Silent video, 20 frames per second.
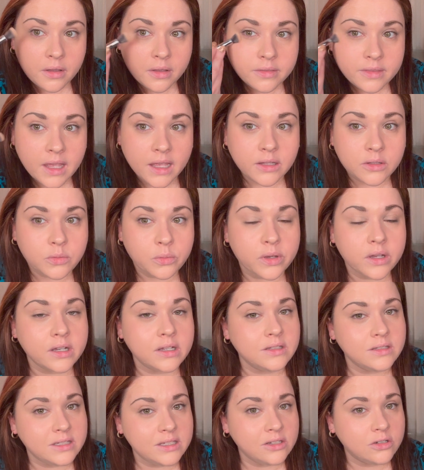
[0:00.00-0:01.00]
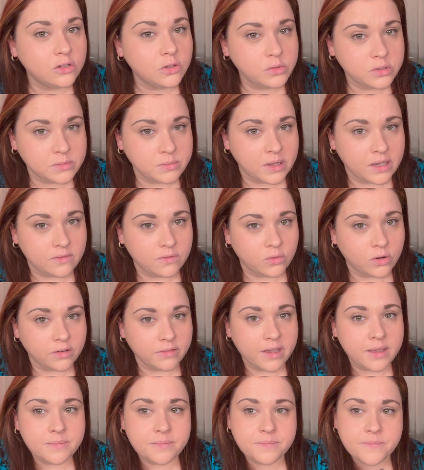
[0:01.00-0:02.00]
That's what concealer is made for,
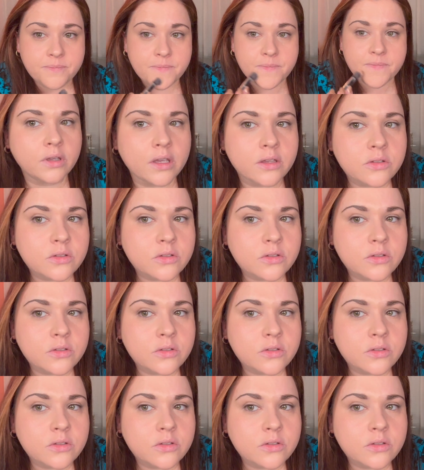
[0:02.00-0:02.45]
right? Okay,